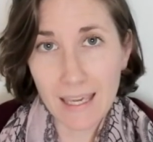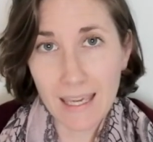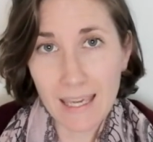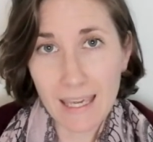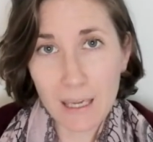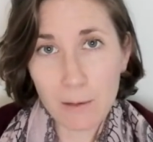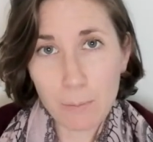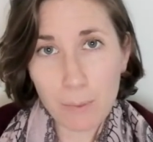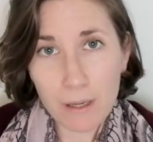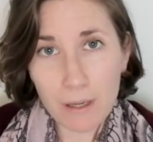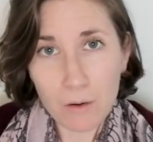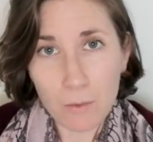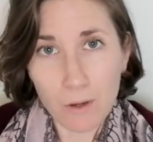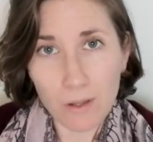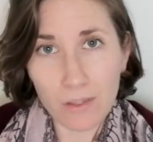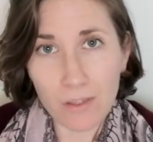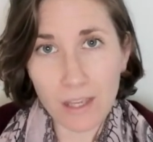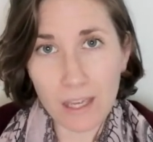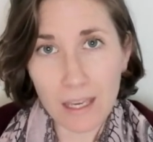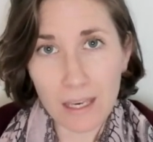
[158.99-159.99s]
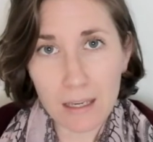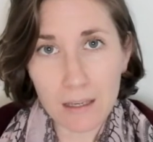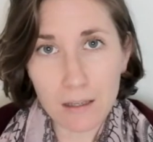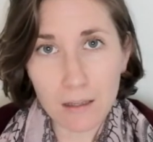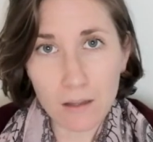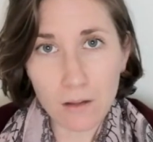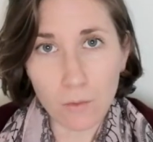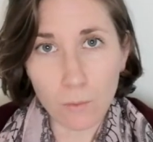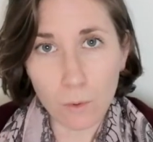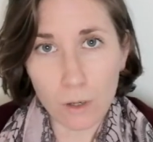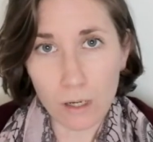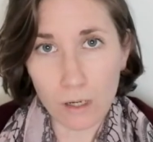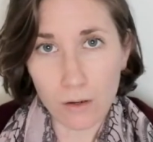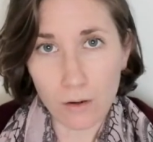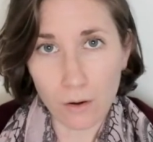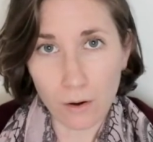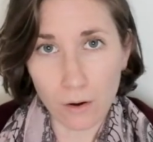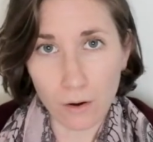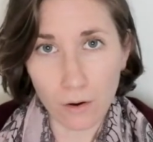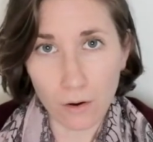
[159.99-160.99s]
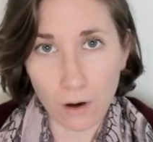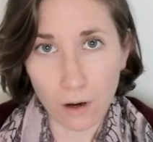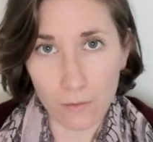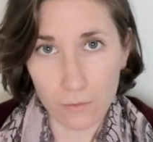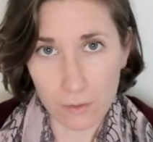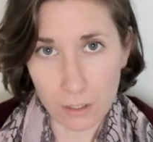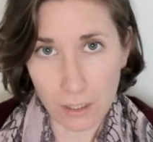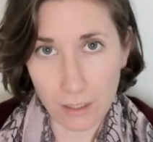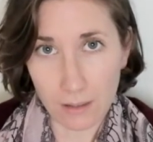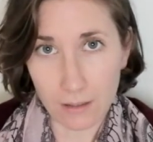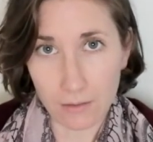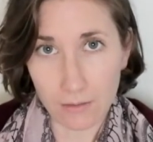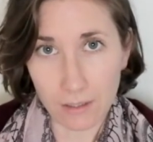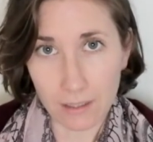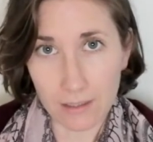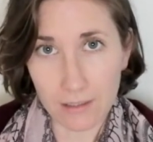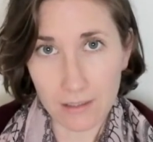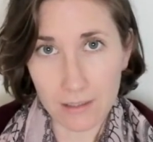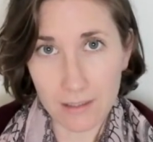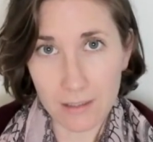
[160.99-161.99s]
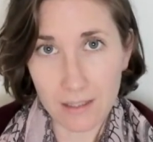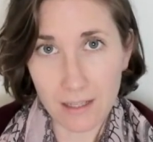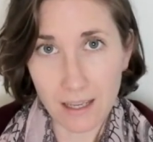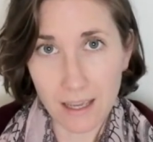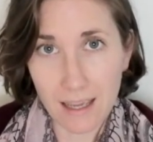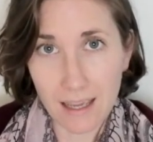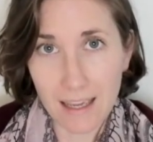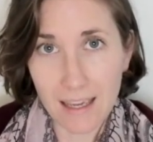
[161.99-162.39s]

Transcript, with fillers: Keeping within the window of tolerance